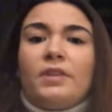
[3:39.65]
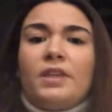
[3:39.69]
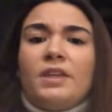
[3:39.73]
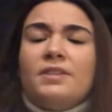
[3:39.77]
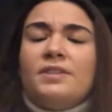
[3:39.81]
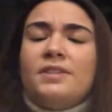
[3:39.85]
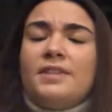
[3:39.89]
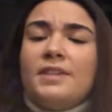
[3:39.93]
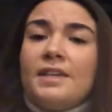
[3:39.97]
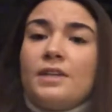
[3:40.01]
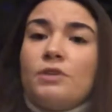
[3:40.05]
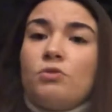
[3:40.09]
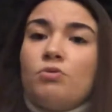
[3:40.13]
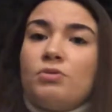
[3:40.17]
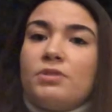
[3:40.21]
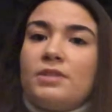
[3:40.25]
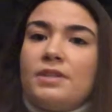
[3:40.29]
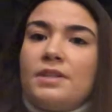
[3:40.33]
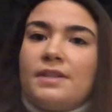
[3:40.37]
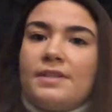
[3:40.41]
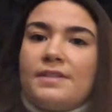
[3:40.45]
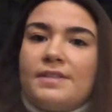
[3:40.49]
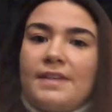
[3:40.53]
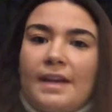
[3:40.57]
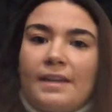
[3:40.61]

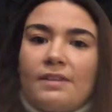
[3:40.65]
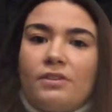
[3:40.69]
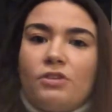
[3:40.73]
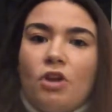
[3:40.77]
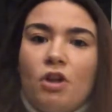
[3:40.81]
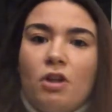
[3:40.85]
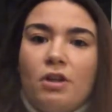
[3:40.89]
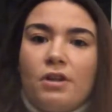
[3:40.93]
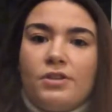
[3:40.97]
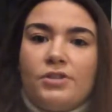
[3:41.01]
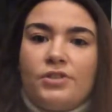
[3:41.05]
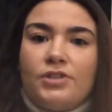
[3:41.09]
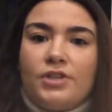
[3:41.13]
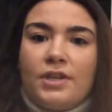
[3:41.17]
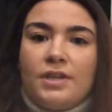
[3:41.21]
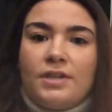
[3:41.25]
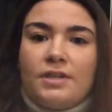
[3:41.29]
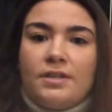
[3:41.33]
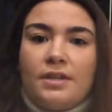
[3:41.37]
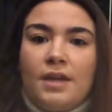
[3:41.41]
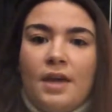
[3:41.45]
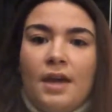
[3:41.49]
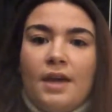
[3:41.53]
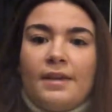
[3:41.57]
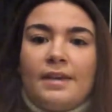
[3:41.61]
sequencing
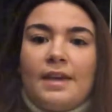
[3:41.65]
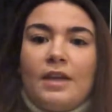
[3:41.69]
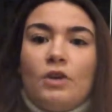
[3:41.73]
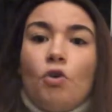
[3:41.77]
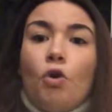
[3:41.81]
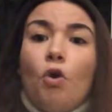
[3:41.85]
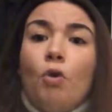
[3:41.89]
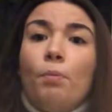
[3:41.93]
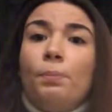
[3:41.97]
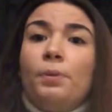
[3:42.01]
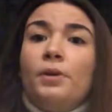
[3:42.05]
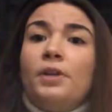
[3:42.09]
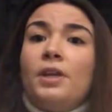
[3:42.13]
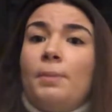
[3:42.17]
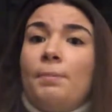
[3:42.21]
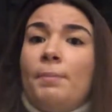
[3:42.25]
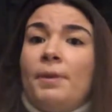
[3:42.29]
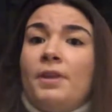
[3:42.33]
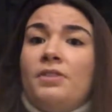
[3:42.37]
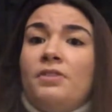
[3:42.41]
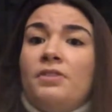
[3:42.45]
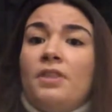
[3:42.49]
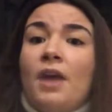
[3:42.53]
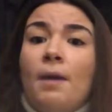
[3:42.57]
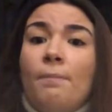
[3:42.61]
technologies can open up
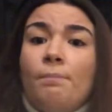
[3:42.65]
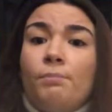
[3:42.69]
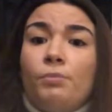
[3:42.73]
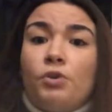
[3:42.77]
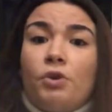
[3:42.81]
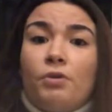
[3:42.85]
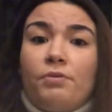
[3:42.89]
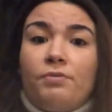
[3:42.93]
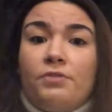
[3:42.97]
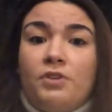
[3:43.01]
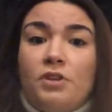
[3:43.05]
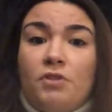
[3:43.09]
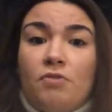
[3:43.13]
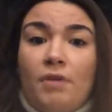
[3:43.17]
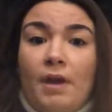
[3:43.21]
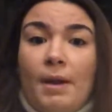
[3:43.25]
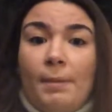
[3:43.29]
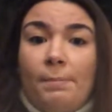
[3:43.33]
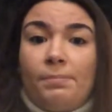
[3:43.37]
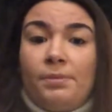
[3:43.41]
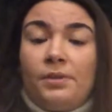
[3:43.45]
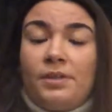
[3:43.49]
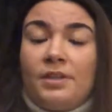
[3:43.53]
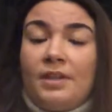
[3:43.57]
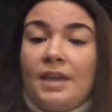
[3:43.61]
a number of new
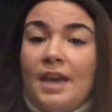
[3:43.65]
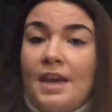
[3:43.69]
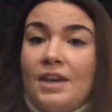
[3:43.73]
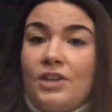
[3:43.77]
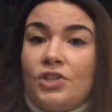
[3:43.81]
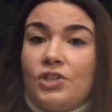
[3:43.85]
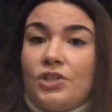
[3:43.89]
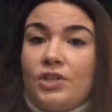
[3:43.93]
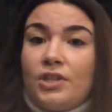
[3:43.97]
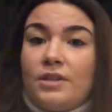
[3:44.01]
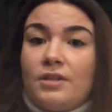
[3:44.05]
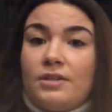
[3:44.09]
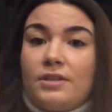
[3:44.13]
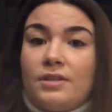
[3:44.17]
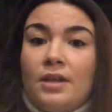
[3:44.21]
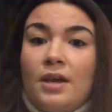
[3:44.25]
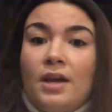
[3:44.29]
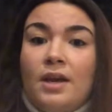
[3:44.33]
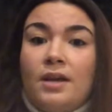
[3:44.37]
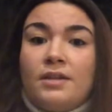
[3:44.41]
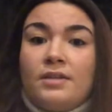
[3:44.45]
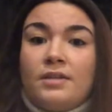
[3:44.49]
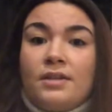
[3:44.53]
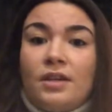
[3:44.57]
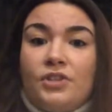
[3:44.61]
applications,
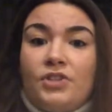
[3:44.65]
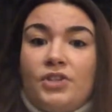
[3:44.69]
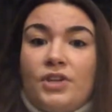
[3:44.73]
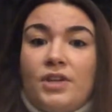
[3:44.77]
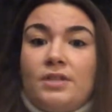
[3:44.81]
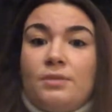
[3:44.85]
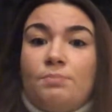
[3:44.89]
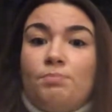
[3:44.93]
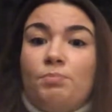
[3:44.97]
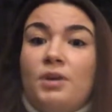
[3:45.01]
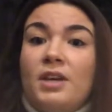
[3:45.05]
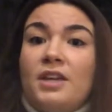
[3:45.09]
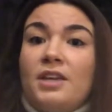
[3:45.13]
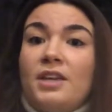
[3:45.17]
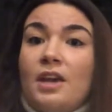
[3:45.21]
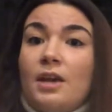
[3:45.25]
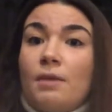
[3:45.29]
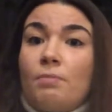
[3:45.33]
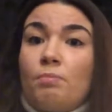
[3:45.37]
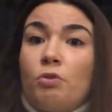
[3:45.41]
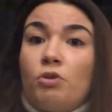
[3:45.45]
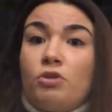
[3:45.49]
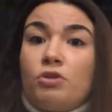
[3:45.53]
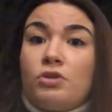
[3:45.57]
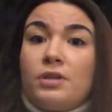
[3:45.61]
such as bringing
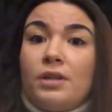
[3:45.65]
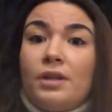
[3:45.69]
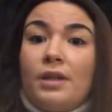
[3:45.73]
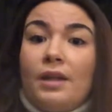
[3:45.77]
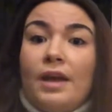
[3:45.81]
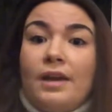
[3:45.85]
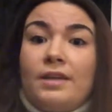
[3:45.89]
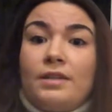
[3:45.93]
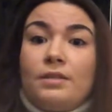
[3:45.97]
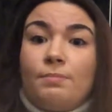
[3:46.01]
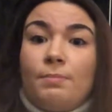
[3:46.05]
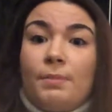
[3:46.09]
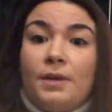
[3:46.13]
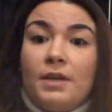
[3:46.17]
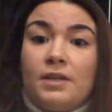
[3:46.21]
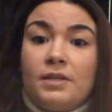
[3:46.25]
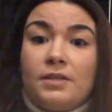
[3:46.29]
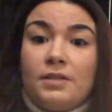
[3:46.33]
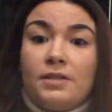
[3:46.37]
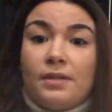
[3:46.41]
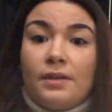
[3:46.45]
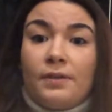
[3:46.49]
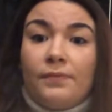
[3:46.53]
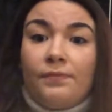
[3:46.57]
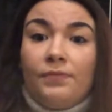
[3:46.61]
personalized
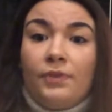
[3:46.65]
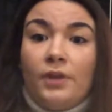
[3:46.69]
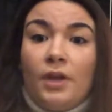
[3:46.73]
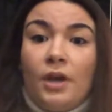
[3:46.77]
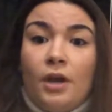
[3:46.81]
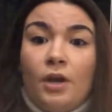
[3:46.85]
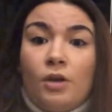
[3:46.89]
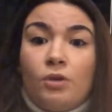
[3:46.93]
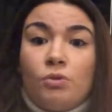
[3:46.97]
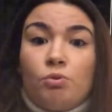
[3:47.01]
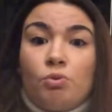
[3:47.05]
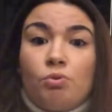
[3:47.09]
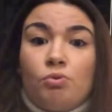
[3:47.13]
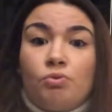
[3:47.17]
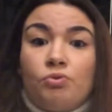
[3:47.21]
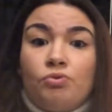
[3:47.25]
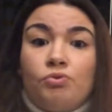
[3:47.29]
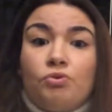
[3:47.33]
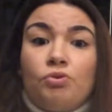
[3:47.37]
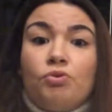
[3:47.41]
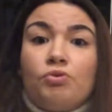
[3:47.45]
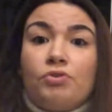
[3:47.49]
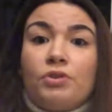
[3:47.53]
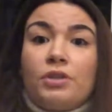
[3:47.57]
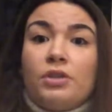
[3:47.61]
medicine to
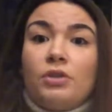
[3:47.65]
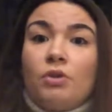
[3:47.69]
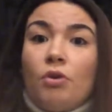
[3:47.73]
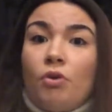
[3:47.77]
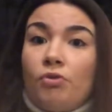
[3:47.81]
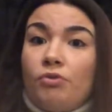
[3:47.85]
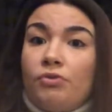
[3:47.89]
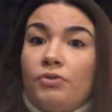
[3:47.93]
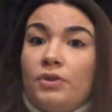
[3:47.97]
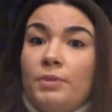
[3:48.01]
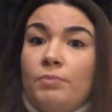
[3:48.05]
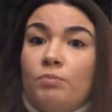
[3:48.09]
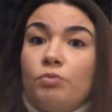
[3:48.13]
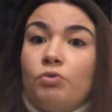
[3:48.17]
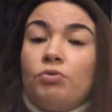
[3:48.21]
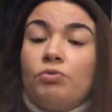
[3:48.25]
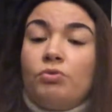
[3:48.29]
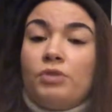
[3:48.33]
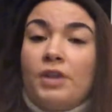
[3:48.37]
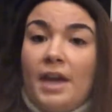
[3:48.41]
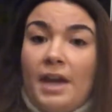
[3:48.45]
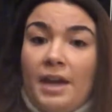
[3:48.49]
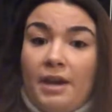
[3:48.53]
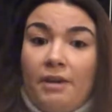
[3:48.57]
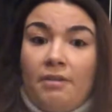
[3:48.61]
rural or remote
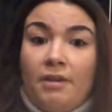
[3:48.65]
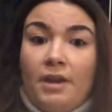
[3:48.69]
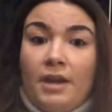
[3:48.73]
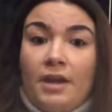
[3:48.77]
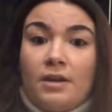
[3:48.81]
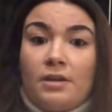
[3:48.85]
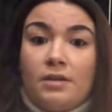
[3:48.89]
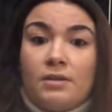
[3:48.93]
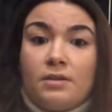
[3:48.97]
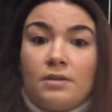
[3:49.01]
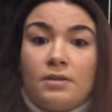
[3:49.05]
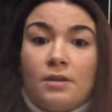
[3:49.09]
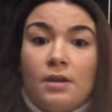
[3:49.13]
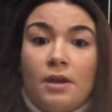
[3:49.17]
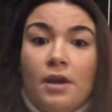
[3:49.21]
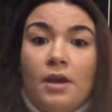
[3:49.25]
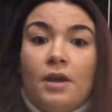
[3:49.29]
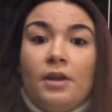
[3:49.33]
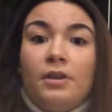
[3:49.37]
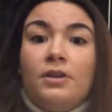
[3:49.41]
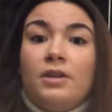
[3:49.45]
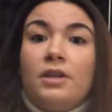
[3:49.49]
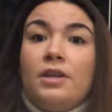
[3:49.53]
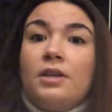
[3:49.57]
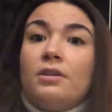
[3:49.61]
areas,
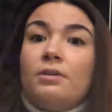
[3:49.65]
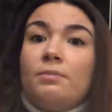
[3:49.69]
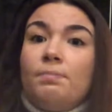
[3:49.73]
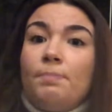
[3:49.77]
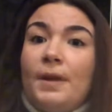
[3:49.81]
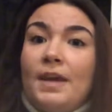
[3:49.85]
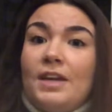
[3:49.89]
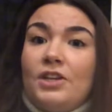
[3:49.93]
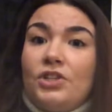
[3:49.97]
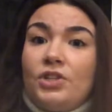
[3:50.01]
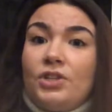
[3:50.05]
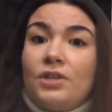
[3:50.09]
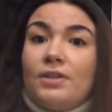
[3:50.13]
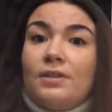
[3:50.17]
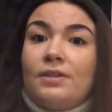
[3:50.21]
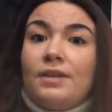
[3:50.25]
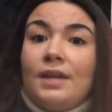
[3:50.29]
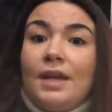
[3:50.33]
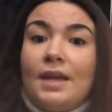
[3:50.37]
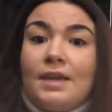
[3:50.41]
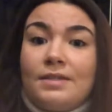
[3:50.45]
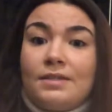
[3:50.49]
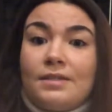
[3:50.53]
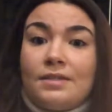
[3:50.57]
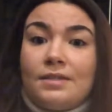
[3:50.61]
near patient
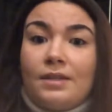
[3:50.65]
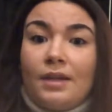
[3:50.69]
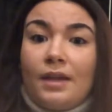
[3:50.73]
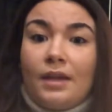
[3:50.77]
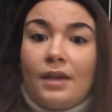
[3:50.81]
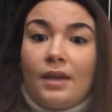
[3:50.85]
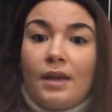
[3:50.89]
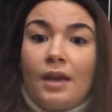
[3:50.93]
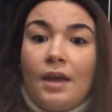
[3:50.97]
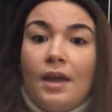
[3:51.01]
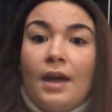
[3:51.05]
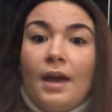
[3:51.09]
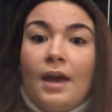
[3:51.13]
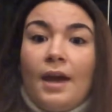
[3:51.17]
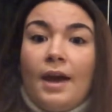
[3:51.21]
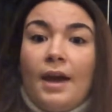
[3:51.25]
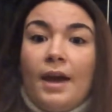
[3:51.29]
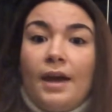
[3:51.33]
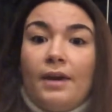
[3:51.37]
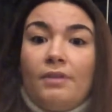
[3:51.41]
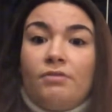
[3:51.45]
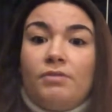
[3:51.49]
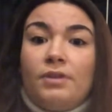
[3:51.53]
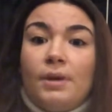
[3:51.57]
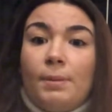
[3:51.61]
testing,
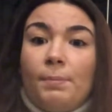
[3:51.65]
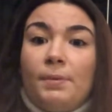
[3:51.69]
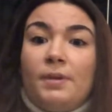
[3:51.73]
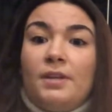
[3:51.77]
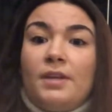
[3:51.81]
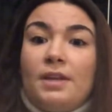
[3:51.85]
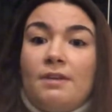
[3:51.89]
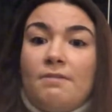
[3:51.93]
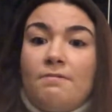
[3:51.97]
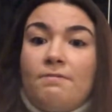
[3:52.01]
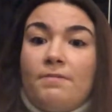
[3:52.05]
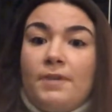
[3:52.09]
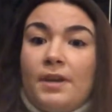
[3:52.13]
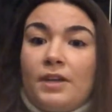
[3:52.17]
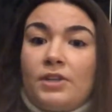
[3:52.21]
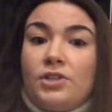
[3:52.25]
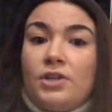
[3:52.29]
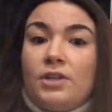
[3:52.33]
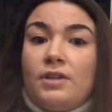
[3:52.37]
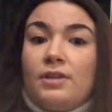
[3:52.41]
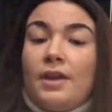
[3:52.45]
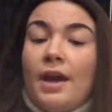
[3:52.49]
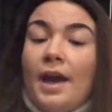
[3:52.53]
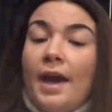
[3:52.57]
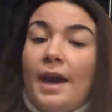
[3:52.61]
and rapid
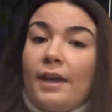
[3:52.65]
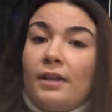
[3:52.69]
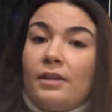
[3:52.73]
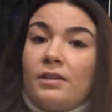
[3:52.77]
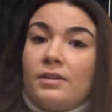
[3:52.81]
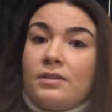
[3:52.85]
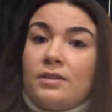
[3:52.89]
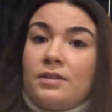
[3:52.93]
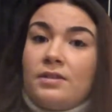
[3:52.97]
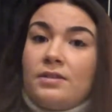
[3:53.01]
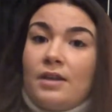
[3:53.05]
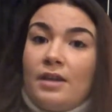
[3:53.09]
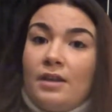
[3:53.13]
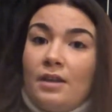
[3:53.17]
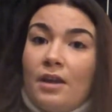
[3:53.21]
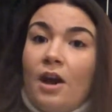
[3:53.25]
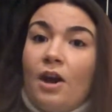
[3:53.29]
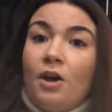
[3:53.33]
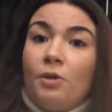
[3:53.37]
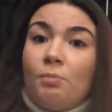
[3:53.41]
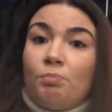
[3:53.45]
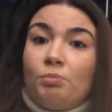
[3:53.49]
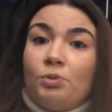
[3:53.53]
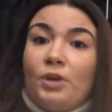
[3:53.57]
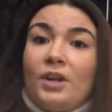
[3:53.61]
infection diagnosis and
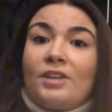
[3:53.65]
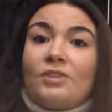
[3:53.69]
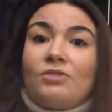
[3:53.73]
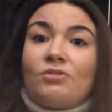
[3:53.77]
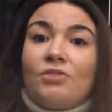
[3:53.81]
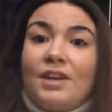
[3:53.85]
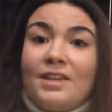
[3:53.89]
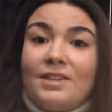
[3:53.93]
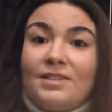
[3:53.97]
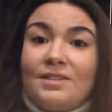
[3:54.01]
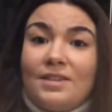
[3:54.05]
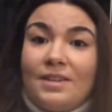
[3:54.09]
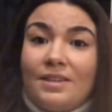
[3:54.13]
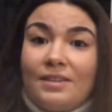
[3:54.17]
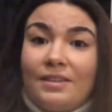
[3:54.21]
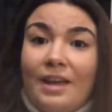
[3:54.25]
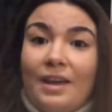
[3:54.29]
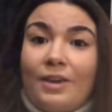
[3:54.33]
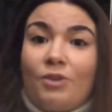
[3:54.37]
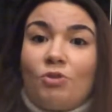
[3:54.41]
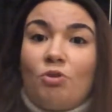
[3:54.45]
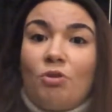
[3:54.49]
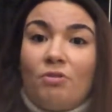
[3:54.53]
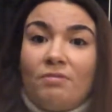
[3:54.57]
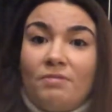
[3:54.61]
outbreak tracing
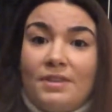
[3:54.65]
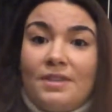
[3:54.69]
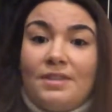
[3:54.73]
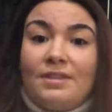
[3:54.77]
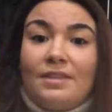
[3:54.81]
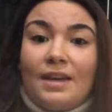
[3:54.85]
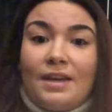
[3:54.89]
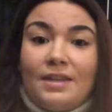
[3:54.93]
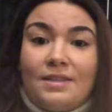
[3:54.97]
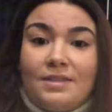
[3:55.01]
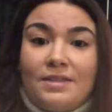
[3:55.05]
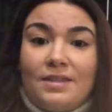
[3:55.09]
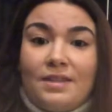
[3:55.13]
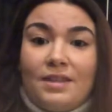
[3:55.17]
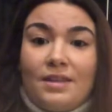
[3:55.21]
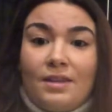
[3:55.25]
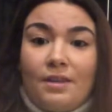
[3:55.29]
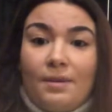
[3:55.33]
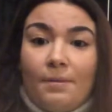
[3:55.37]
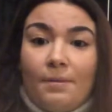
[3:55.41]
like COVID-19.